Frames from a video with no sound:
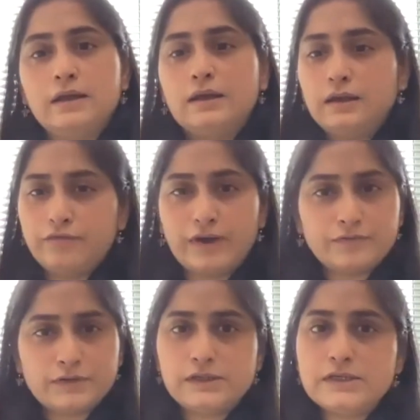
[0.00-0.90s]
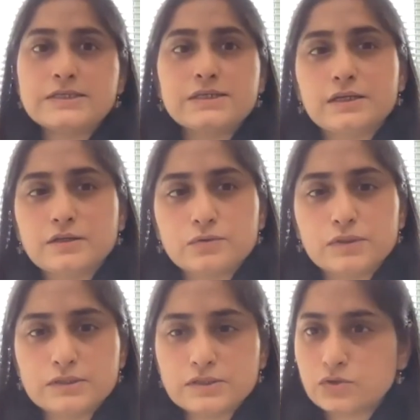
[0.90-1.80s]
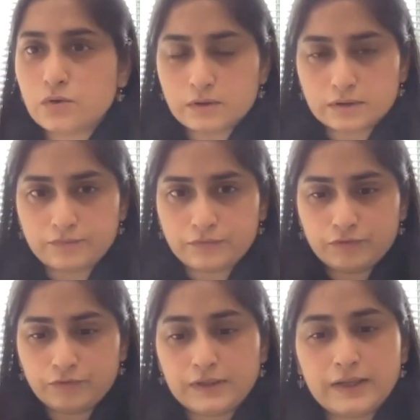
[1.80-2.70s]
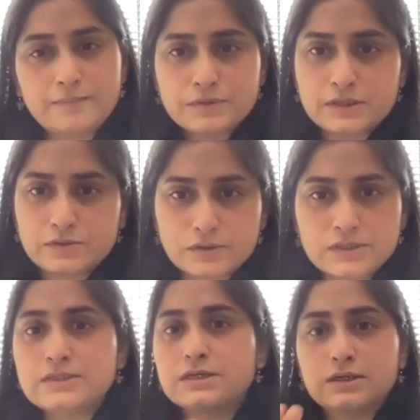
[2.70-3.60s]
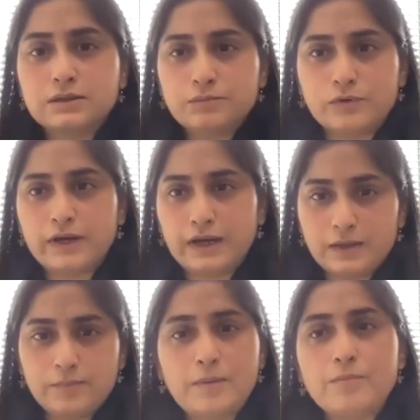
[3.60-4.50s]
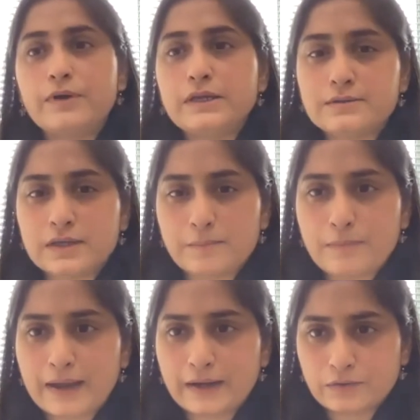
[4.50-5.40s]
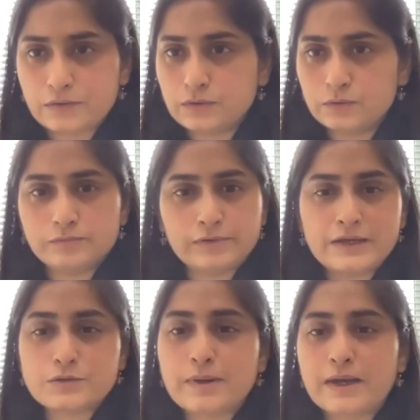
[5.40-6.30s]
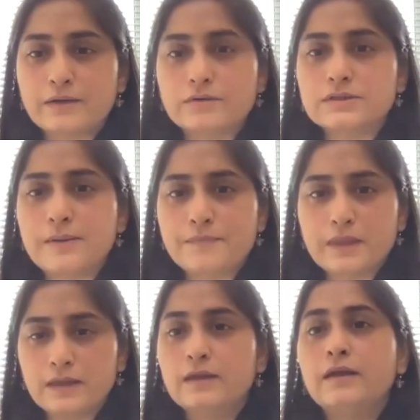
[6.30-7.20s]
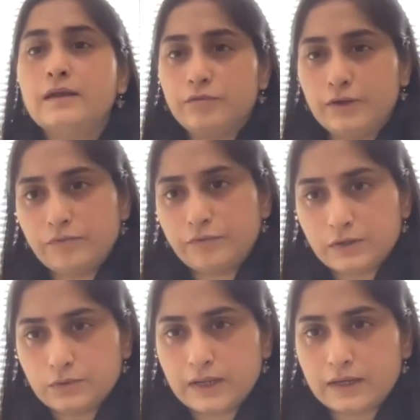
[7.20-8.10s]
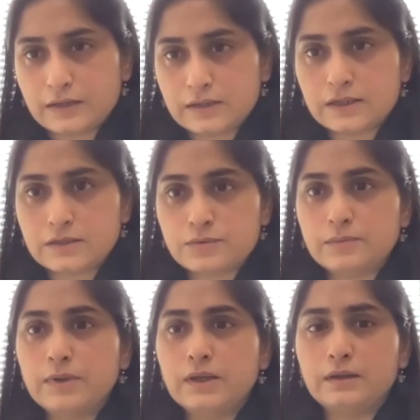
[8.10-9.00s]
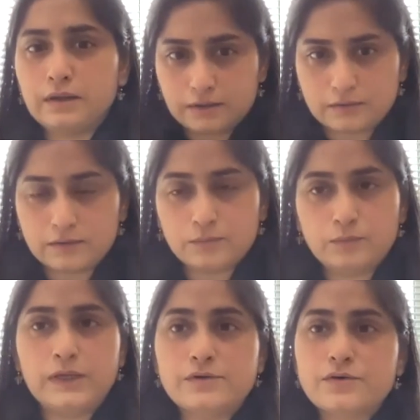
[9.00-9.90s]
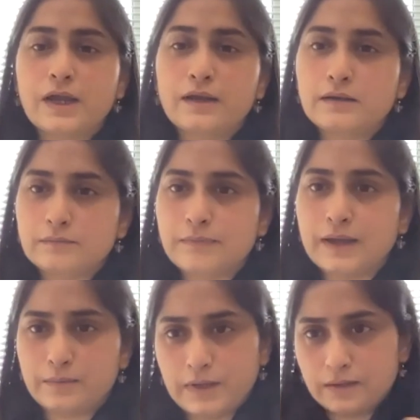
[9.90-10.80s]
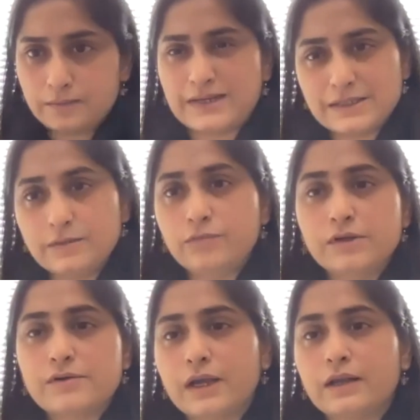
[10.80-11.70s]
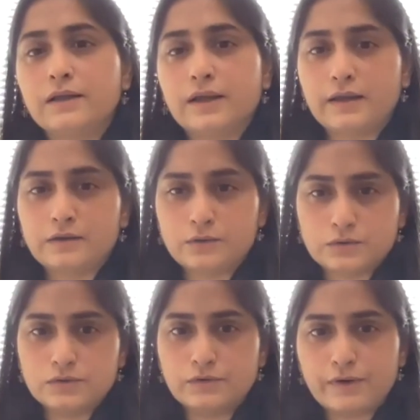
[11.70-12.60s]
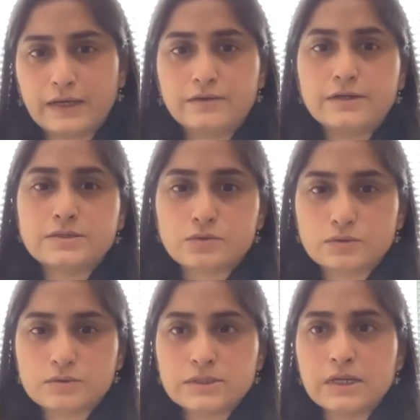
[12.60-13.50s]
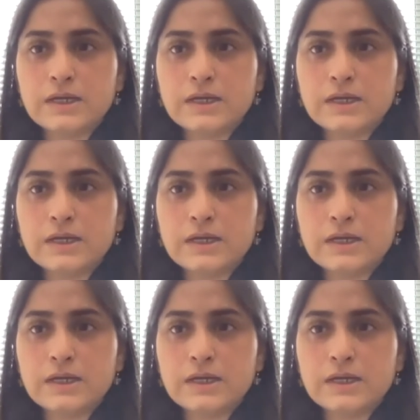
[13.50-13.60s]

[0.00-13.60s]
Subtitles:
if after listening to this talk, if you feel upset or disturbed or any memories come back to you, flashback or something, feel free to get in touch with me. We'll try and me and my team will try and connect you to the right resource